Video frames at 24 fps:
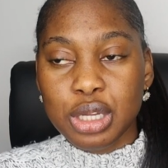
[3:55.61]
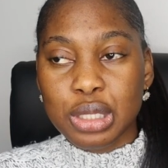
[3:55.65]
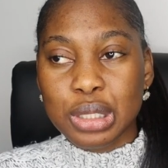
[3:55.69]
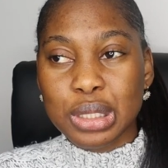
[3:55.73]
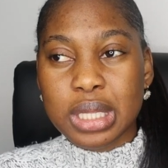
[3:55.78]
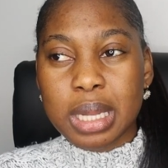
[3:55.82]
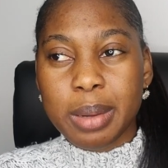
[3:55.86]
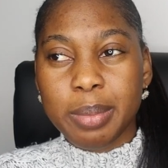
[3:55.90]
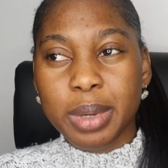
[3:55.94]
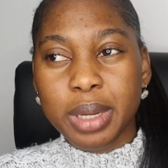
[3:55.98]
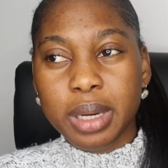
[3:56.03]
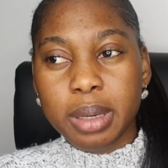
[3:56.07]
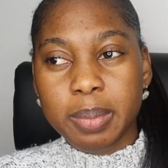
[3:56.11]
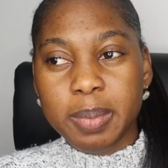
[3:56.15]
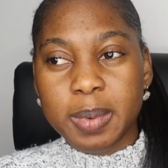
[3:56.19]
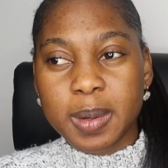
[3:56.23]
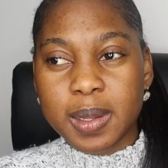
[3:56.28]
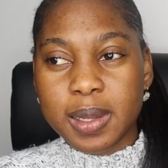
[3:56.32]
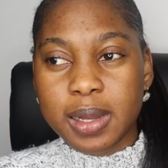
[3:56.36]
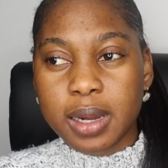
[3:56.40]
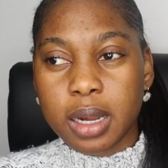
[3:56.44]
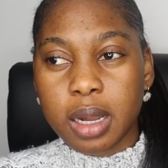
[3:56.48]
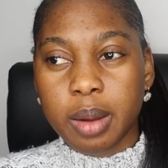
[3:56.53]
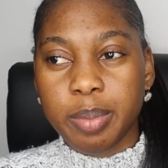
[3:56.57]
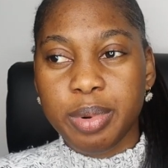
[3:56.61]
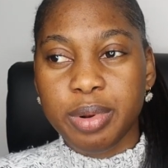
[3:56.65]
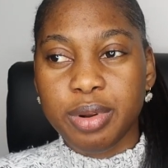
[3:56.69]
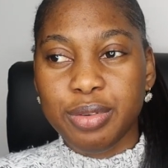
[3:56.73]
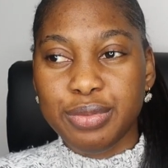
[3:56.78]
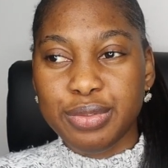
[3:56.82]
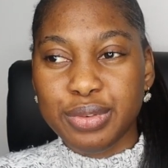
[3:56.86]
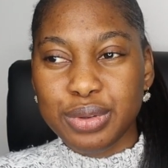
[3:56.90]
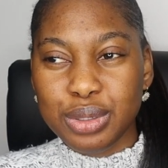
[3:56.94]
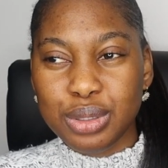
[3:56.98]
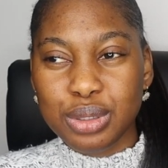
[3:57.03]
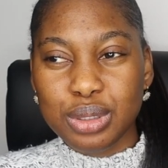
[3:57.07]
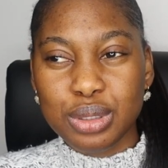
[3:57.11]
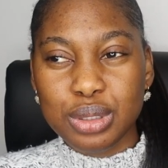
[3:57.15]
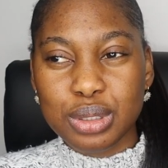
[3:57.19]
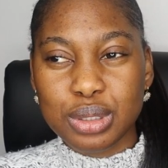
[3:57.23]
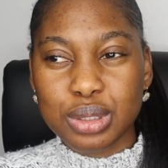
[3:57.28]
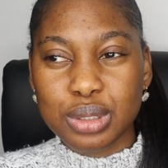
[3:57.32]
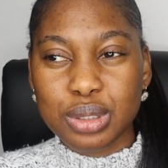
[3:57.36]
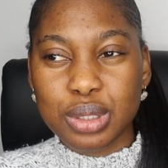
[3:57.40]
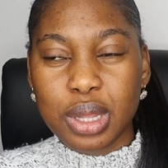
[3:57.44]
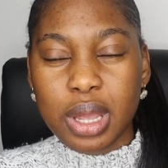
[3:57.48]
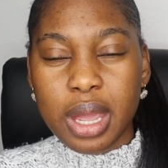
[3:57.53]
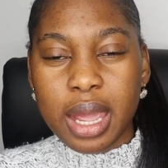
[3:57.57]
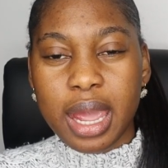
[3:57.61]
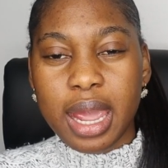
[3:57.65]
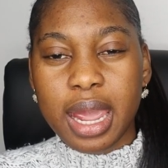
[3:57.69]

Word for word: so I'm gonna play a couple of videos